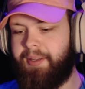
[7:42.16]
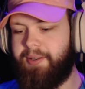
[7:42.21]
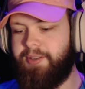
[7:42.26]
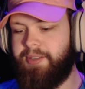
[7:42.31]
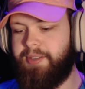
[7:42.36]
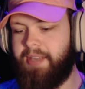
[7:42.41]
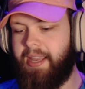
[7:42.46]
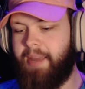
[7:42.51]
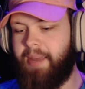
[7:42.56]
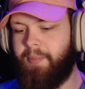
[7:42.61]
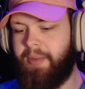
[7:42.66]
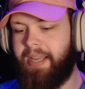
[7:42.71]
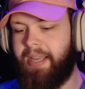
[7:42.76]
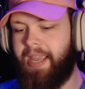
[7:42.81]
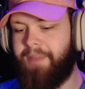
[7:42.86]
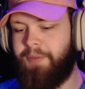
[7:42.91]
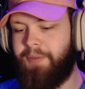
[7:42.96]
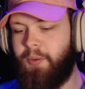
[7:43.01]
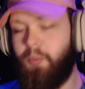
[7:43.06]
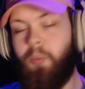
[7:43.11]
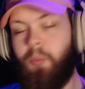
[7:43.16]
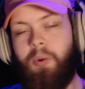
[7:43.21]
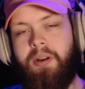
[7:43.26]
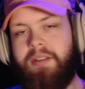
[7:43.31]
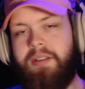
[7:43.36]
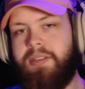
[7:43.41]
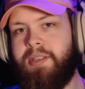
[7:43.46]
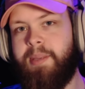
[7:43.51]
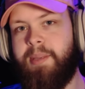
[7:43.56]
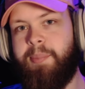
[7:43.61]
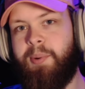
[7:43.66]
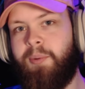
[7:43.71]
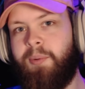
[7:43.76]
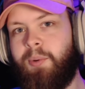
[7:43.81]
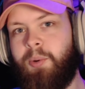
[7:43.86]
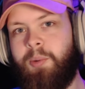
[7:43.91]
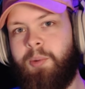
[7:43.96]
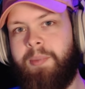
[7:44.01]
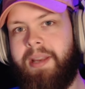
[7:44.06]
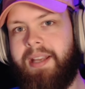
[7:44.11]
Sam, we gave you one simple
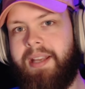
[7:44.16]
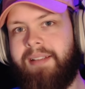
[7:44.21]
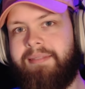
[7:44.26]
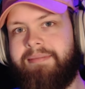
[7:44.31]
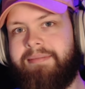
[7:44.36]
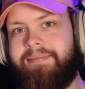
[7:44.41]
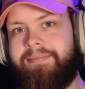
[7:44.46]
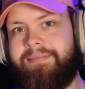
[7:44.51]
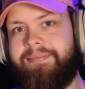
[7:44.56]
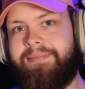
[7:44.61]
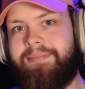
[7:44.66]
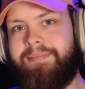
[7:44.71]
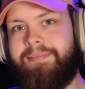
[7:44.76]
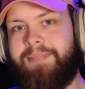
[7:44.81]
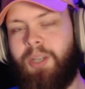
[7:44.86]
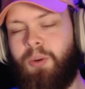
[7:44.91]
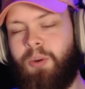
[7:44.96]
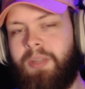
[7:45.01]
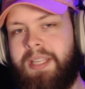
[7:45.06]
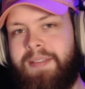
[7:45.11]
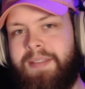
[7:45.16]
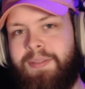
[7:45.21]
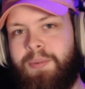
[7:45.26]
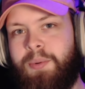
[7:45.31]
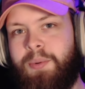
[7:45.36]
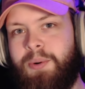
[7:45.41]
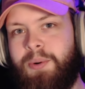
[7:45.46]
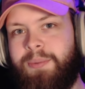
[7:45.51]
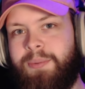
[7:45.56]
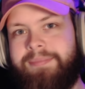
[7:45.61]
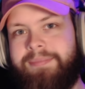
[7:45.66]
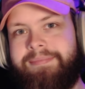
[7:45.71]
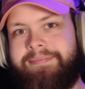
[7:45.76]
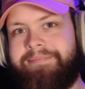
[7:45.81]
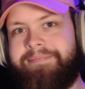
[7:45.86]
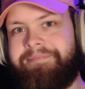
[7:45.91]
rule, man. Don't leave the room.